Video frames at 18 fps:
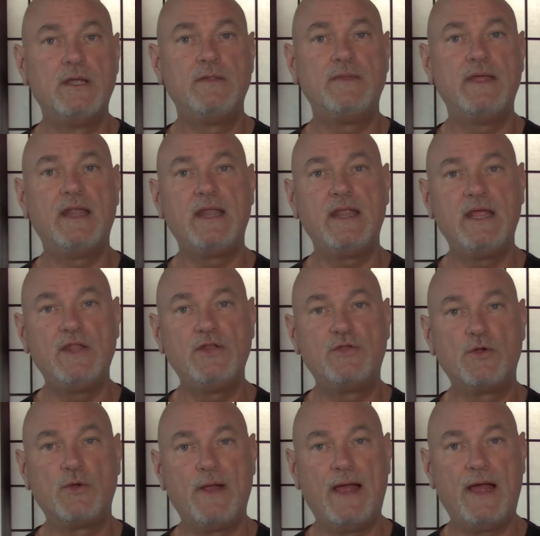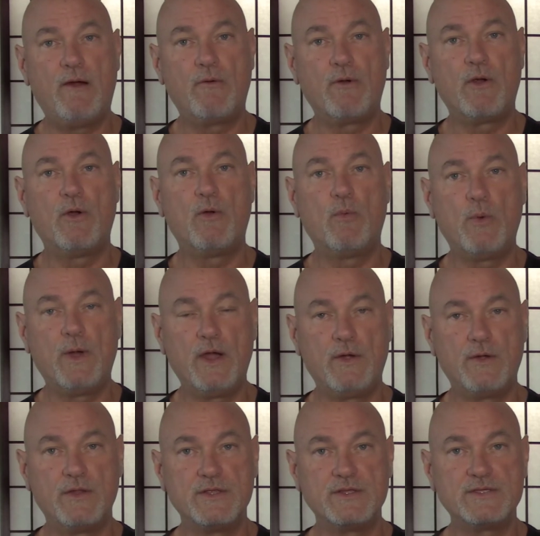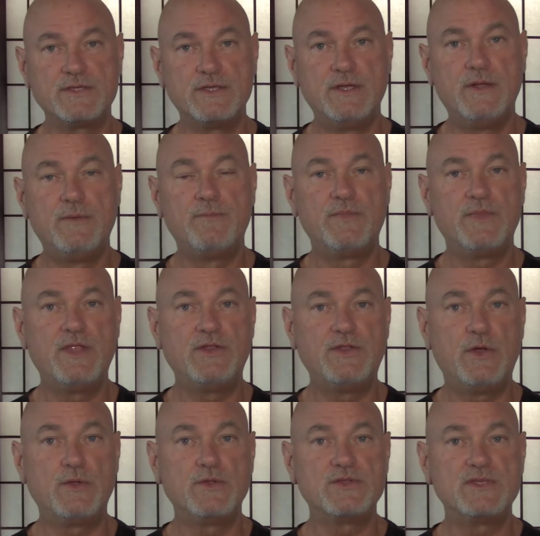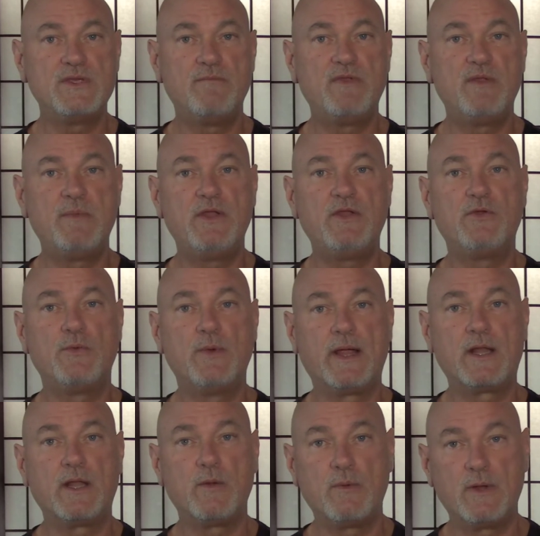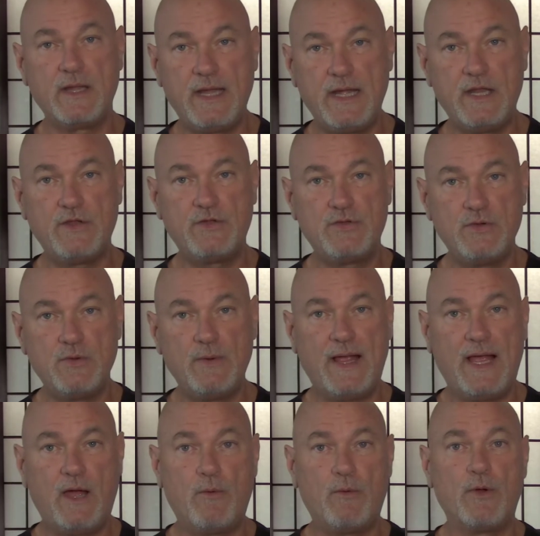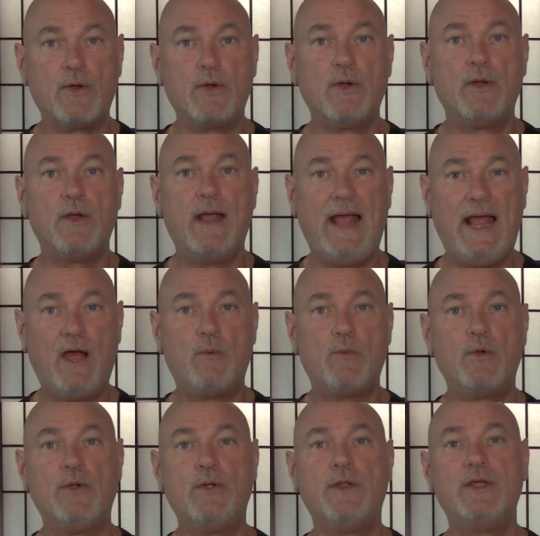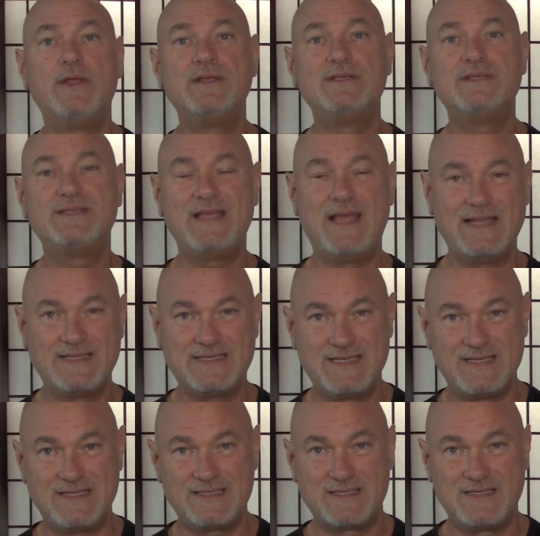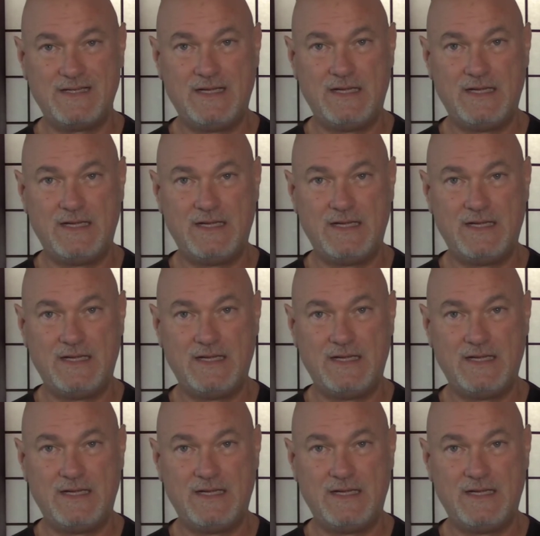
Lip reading: that enter our awareness that don't seem to be directly related to our outward senses.